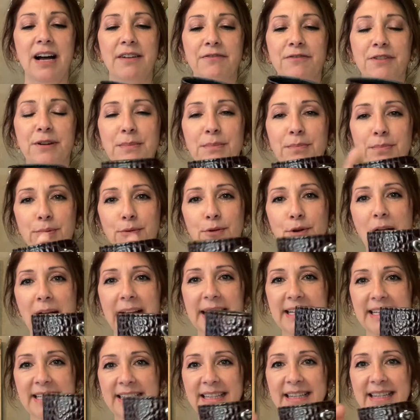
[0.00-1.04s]
from
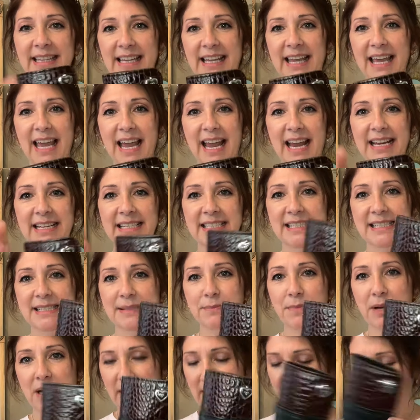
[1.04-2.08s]
Brighton, the case
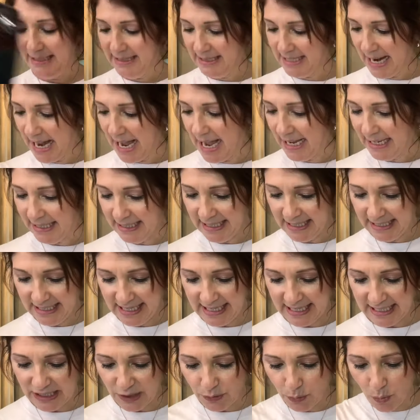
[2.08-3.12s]
my dad and
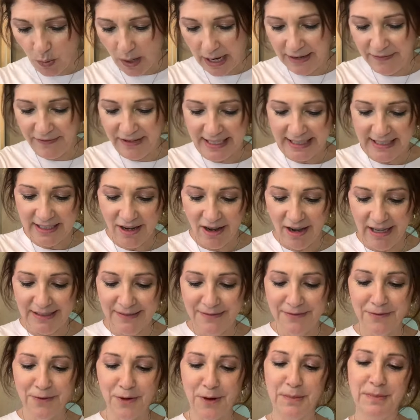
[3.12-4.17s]
his wife had
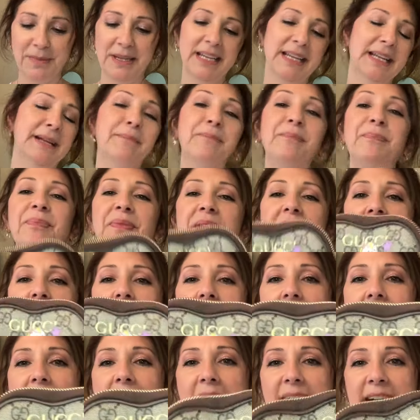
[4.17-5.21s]
gotten for me.
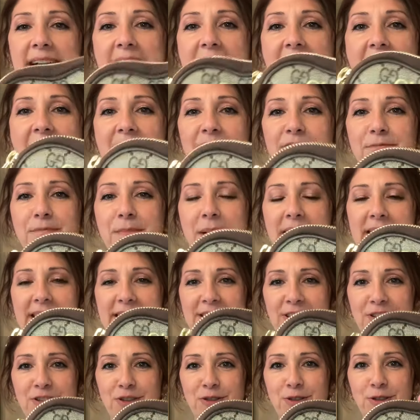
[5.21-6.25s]
I have my
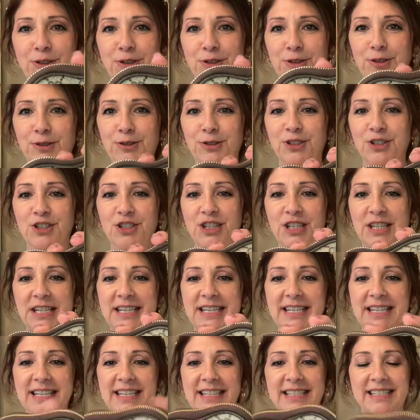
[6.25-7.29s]
little
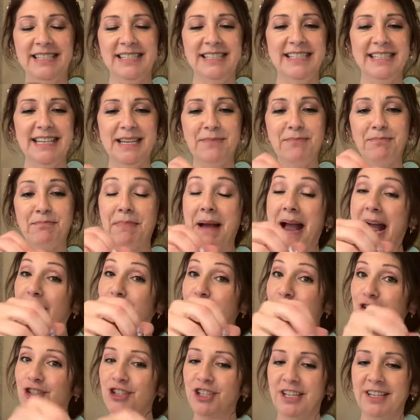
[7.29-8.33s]
Gucci zip
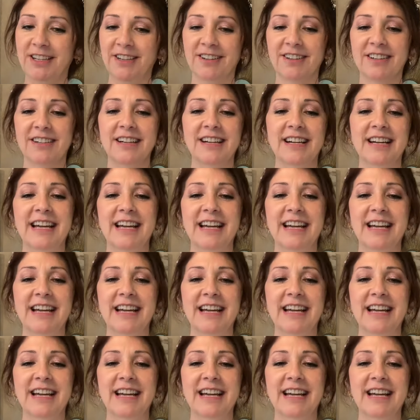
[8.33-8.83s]
pouch here